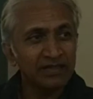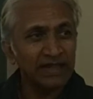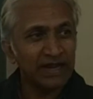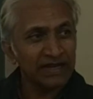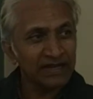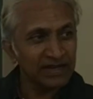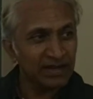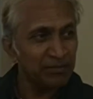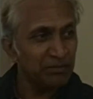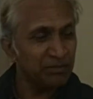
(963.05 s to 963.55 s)

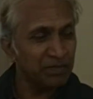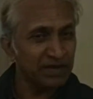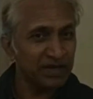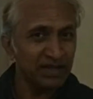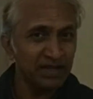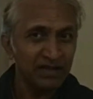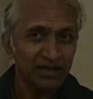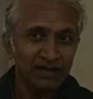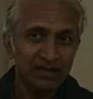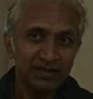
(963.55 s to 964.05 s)
that
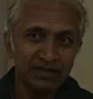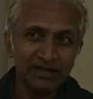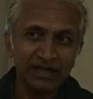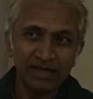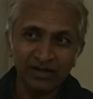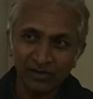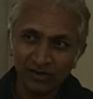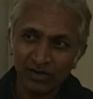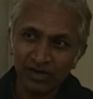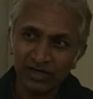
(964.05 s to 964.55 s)
company,
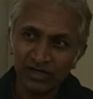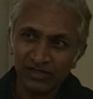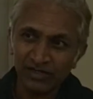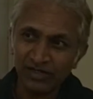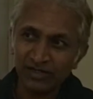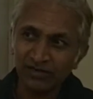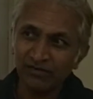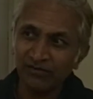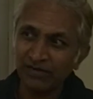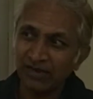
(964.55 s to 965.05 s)
that
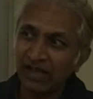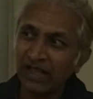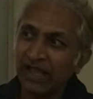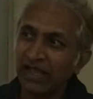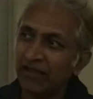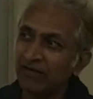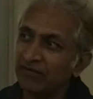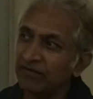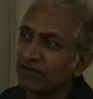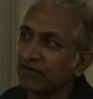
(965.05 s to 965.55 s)
organization will
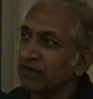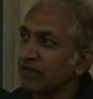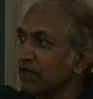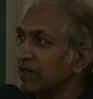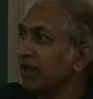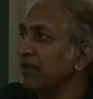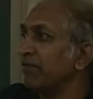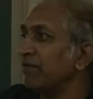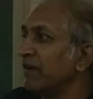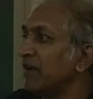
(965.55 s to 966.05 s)
have
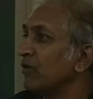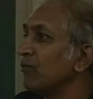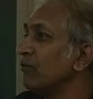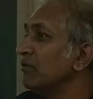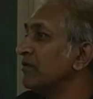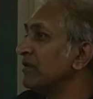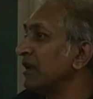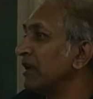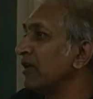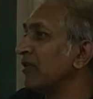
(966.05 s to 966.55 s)
certain defined
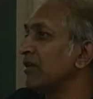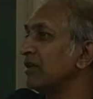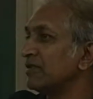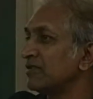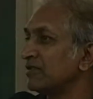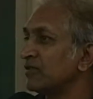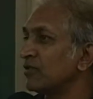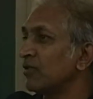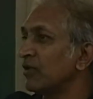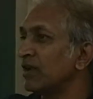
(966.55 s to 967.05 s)
rules and
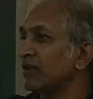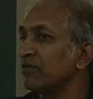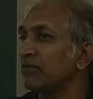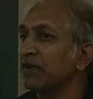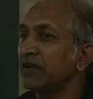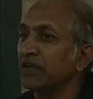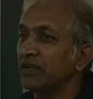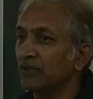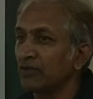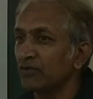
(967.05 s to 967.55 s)
regulations called as
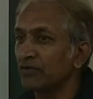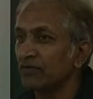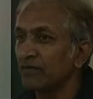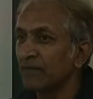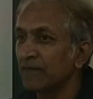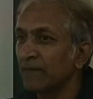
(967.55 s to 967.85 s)
work ethos.